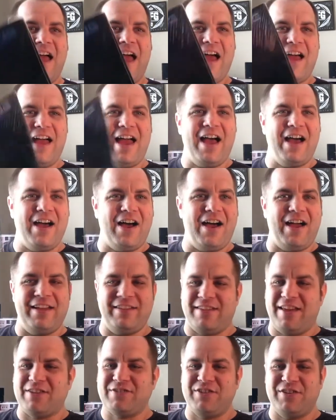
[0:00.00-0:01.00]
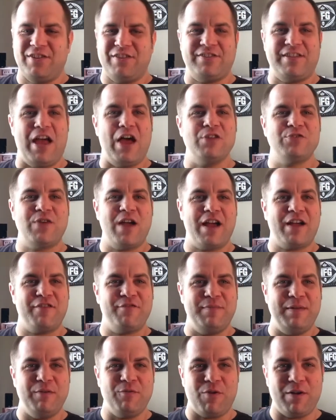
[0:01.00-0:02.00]
uh, uh, it's actually the soundtrack
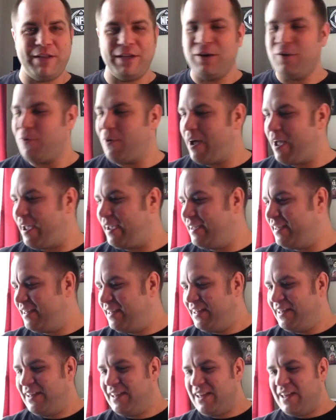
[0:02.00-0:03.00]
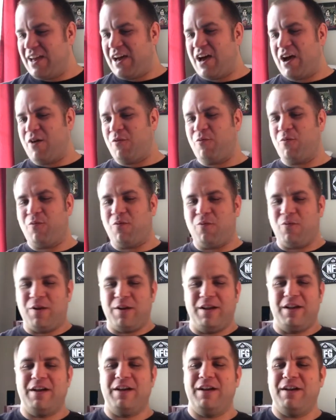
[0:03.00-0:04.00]
of me running away. Uh,
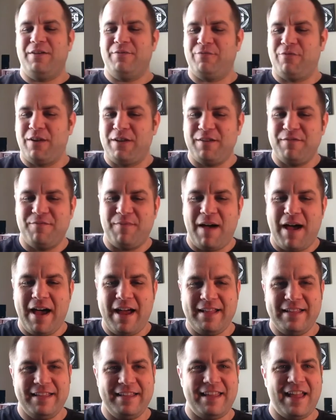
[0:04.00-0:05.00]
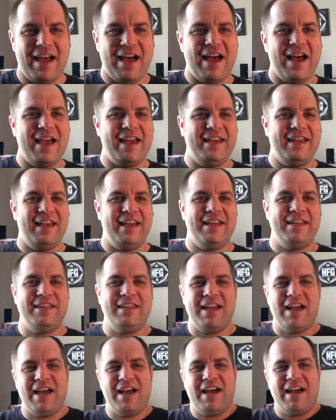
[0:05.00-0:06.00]
uh, a friend of mine and I
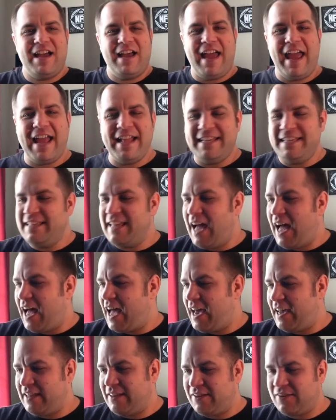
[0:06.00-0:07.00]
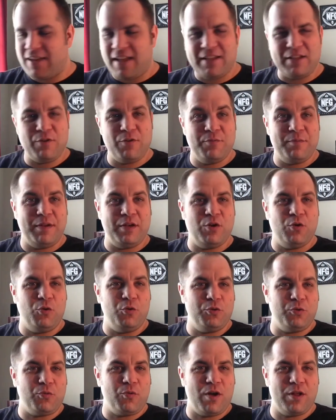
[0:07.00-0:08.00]
in uh, 89 decided it would be
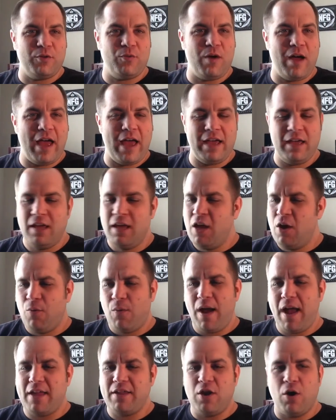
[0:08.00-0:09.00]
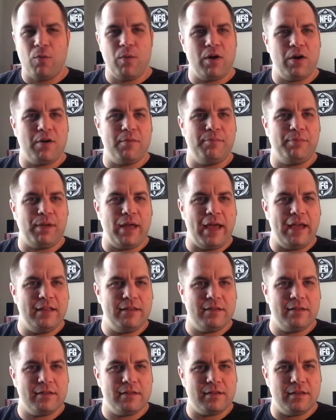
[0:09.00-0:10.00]
cool to run away. We had no real
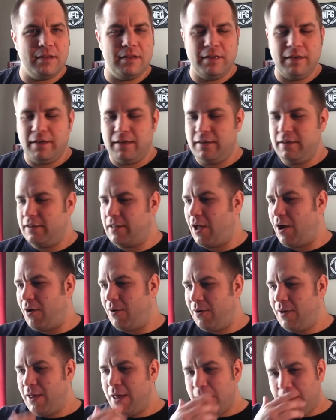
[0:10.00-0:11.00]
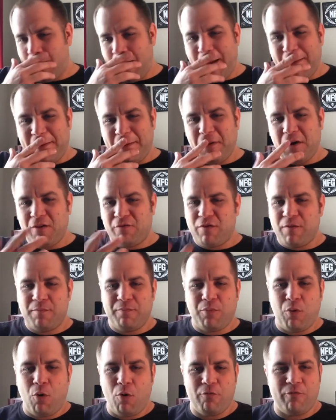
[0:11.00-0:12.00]
complaints, you, you, know. I mean, we were from
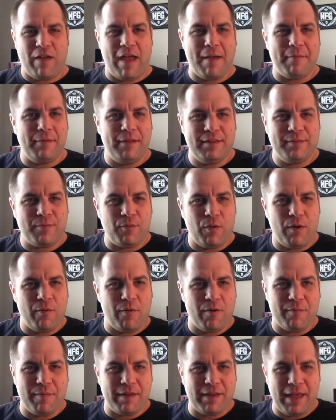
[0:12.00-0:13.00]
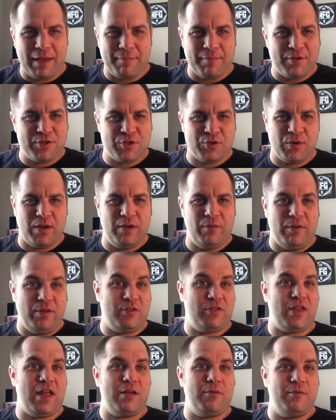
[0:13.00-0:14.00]
poor families, but we weren't like mistreated. We
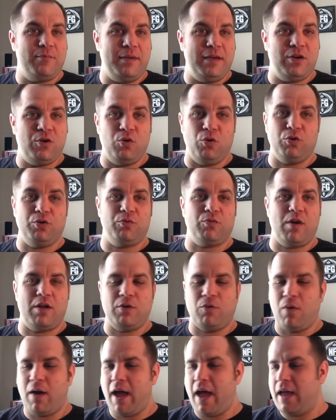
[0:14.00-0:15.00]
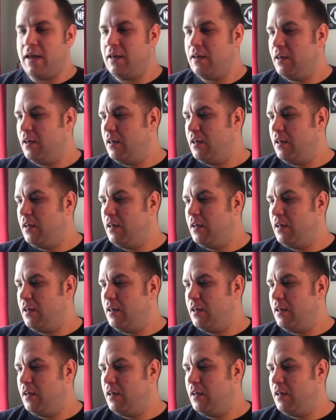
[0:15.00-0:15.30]
just thought it would be cool to run away.